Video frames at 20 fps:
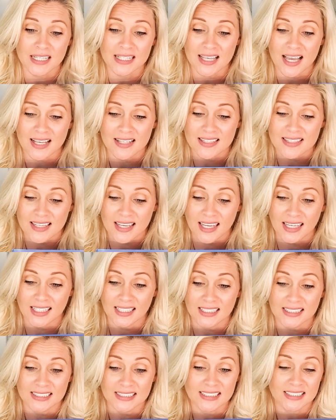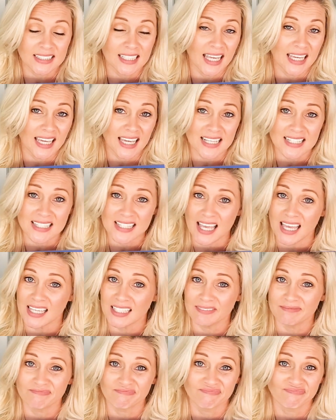sets, and like I
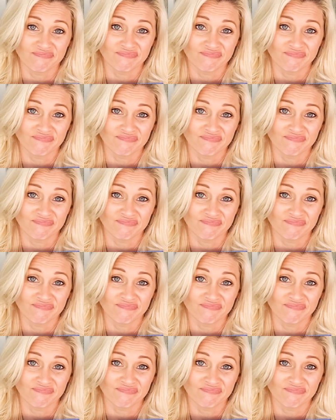said,